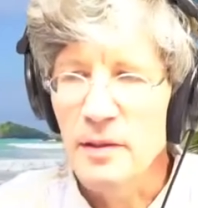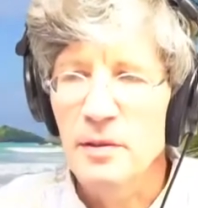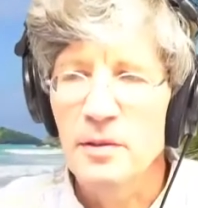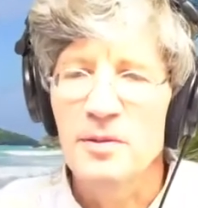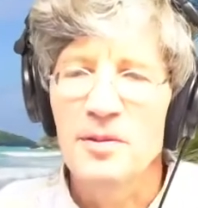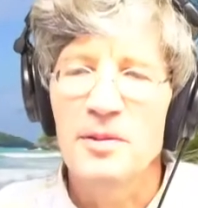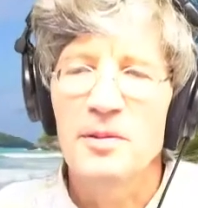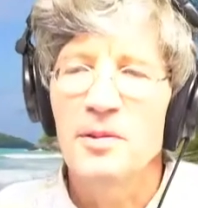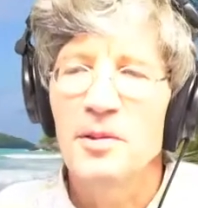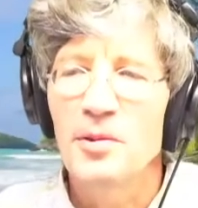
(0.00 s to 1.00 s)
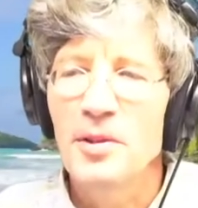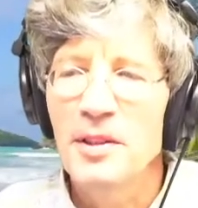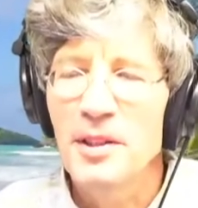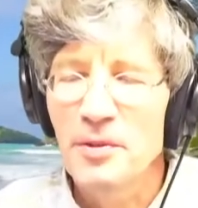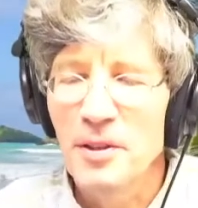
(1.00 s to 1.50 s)
So you join
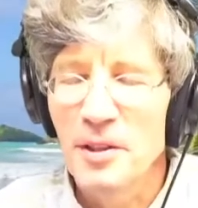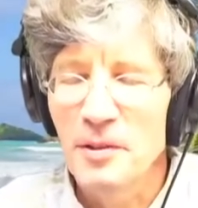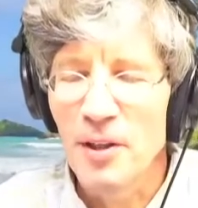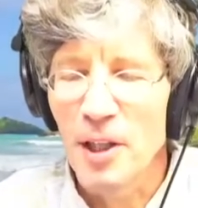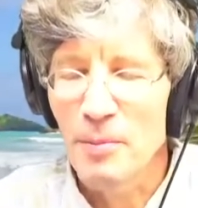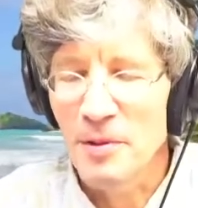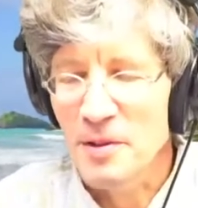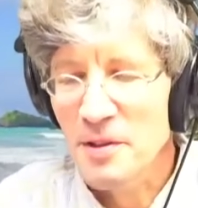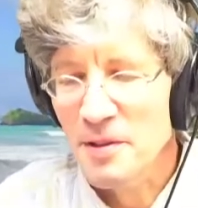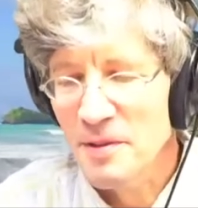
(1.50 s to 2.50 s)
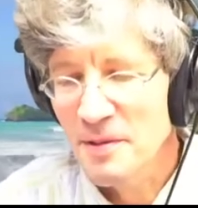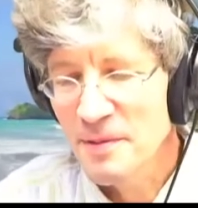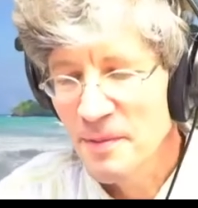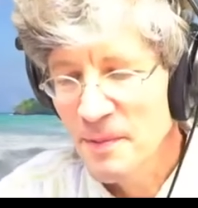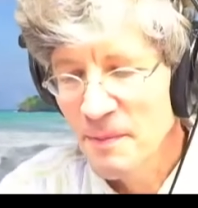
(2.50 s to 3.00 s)
different environments.
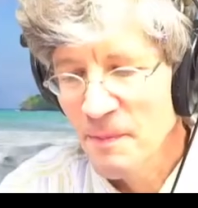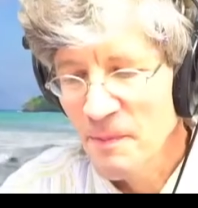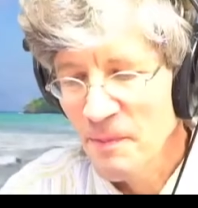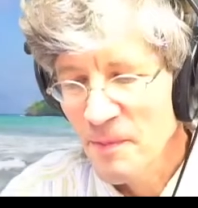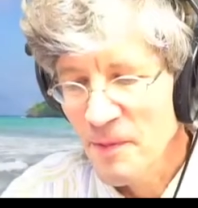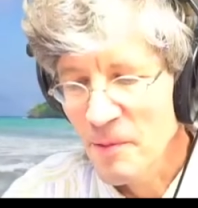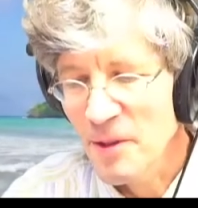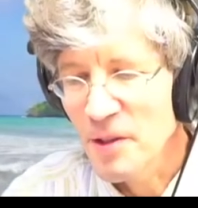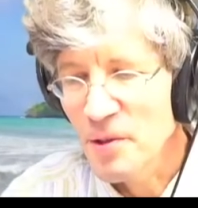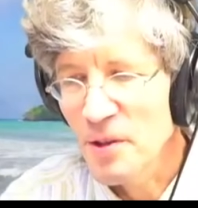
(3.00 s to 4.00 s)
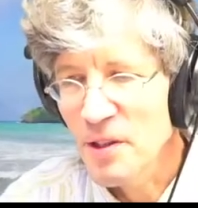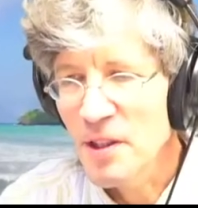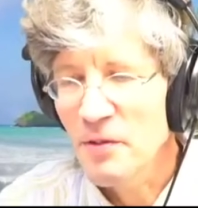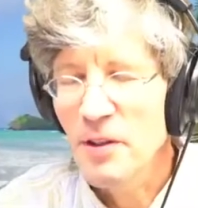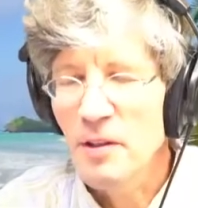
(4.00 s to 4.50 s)
When you join a
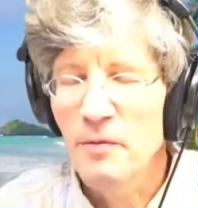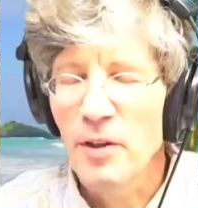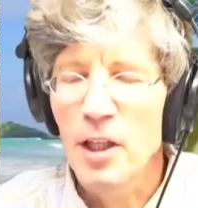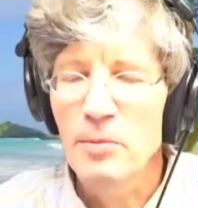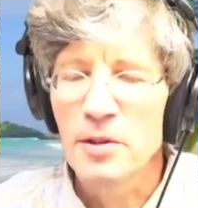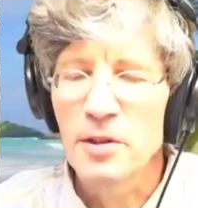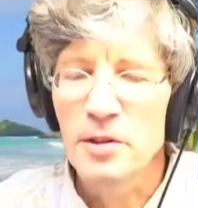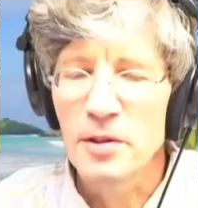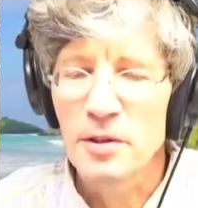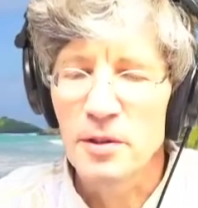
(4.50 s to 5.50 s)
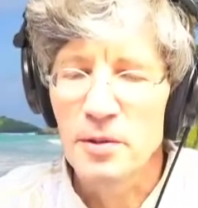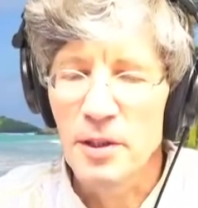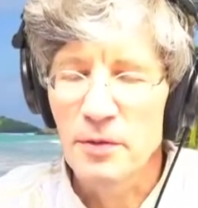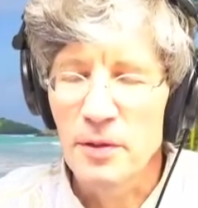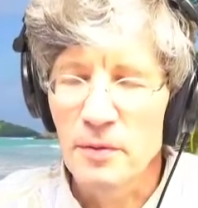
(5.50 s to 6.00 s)
different environment, you can do
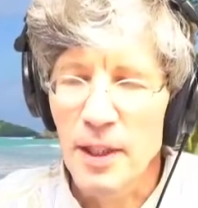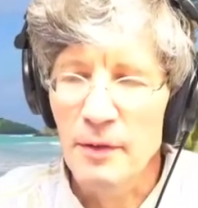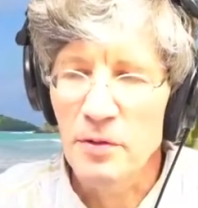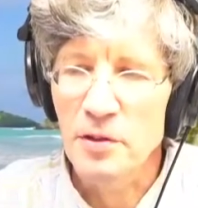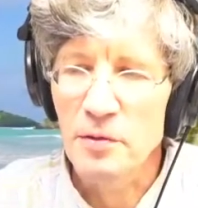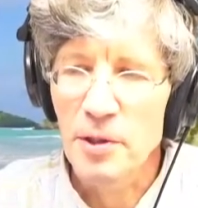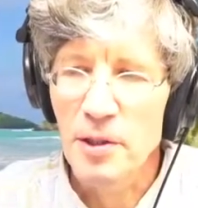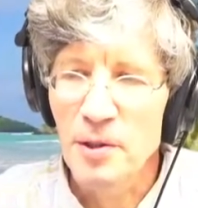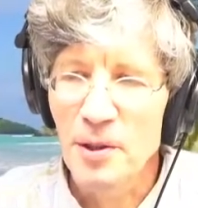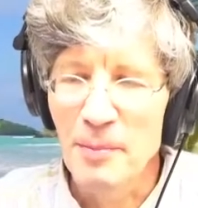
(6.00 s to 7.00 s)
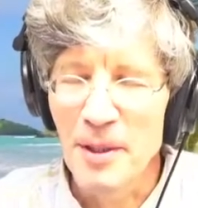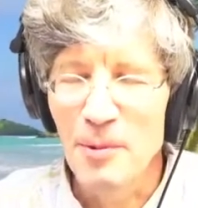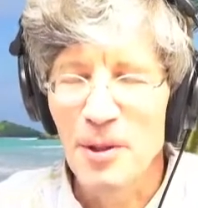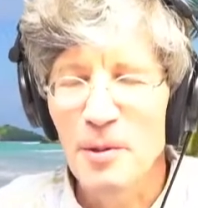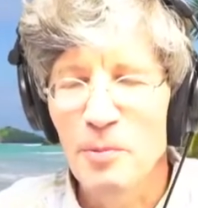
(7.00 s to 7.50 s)
different levels of programming.
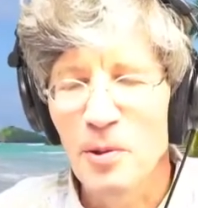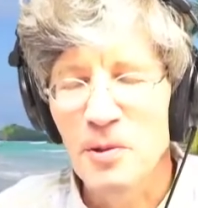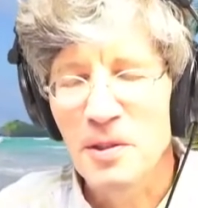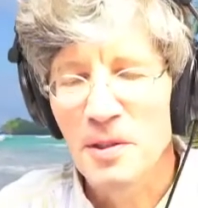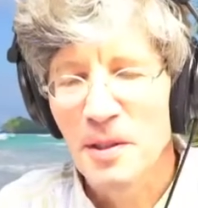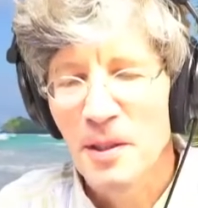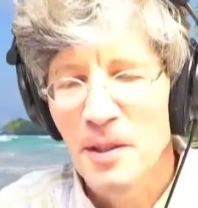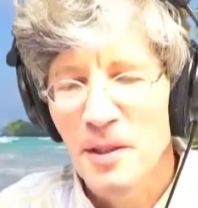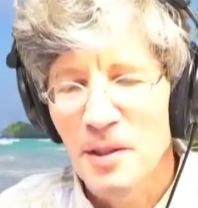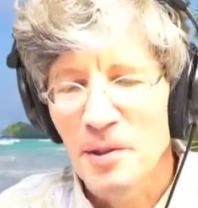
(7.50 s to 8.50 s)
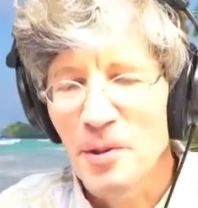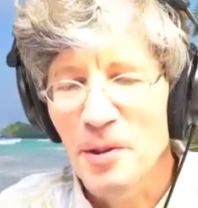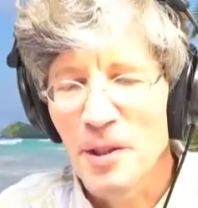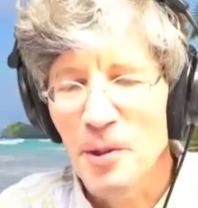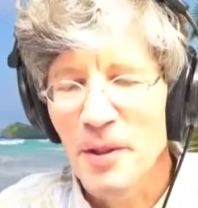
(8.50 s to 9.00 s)
One of them was you
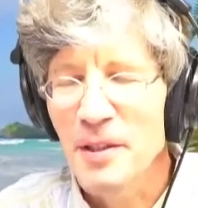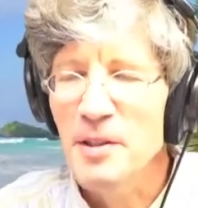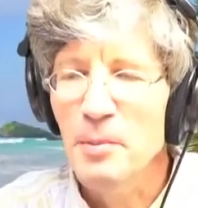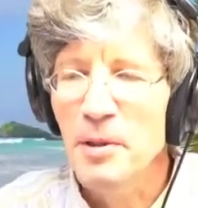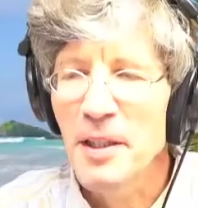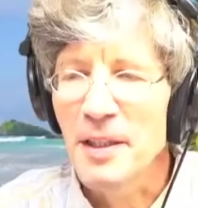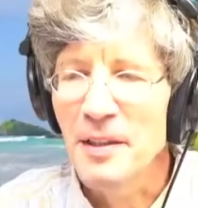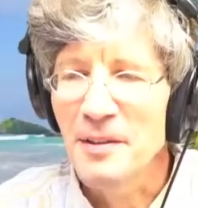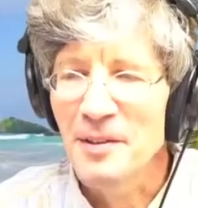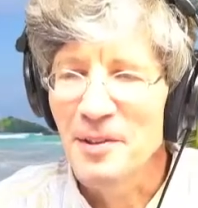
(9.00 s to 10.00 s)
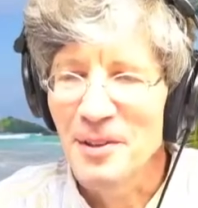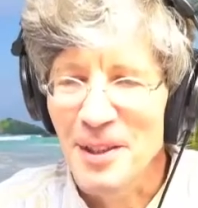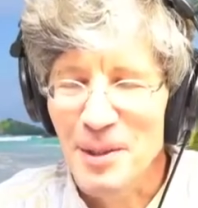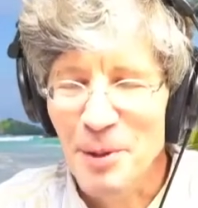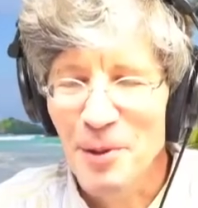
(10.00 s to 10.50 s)
can go in as a pig and you can
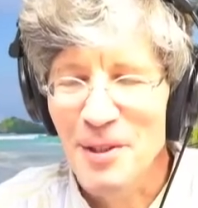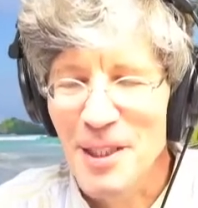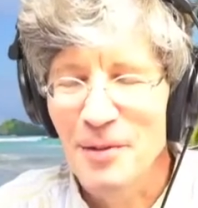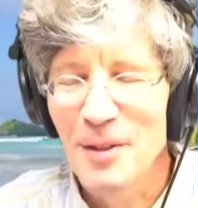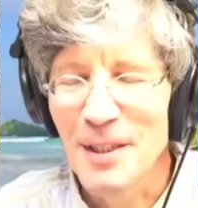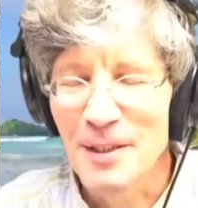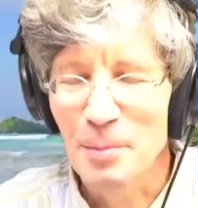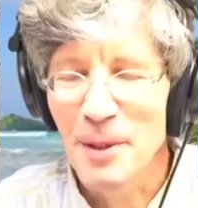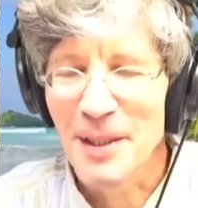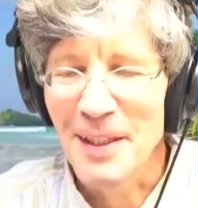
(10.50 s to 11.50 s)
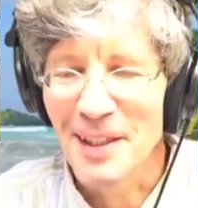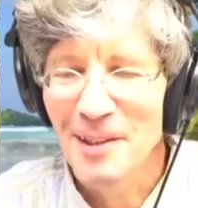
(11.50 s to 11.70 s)
experience everything as a pig.